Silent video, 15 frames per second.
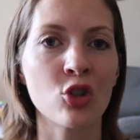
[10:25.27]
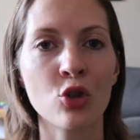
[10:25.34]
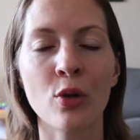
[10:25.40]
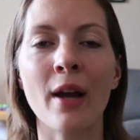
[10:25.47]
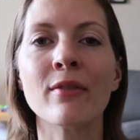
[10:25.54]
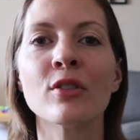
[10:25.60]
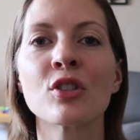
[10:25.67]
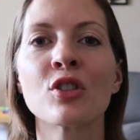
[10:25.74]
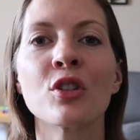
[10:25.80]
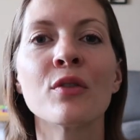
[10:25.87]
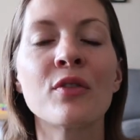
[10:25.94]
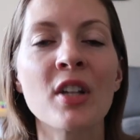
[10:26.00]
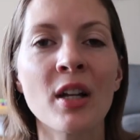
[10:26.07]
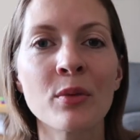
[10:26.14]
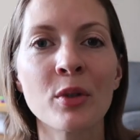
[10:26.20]
travels
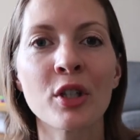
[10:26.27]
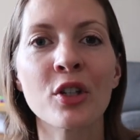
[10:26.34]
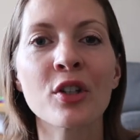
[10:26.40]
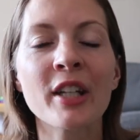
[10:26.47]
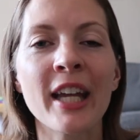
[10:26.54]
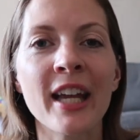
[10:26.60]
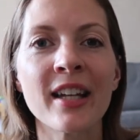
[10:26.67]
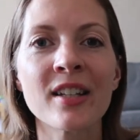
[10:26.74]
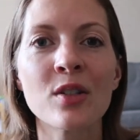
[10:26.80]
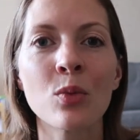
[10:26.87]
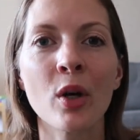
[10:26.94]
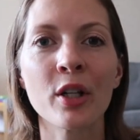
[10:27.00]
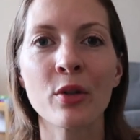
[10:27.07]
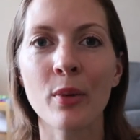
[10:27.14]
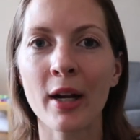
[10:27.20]
you've done with your kids,
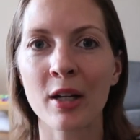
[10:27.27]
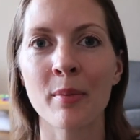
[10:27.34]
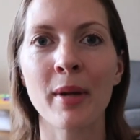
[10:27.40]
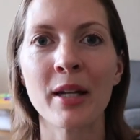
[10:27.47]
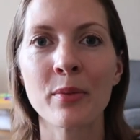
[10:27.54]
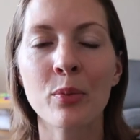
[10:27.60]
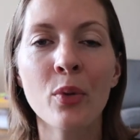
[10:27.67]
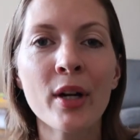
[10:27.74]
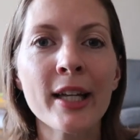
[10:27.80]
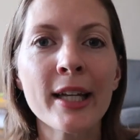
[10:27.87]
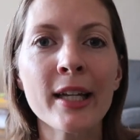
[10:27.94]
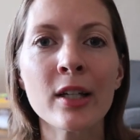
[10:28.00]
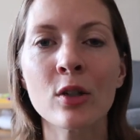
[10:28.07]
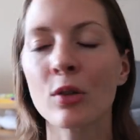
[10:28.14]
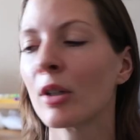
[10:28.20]
what you recommend
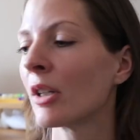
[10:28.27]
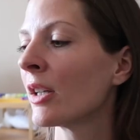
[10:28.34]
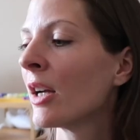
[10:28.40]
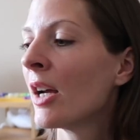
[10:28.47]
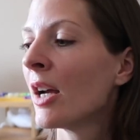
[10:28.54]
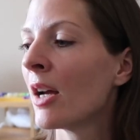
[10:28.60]
bringing, or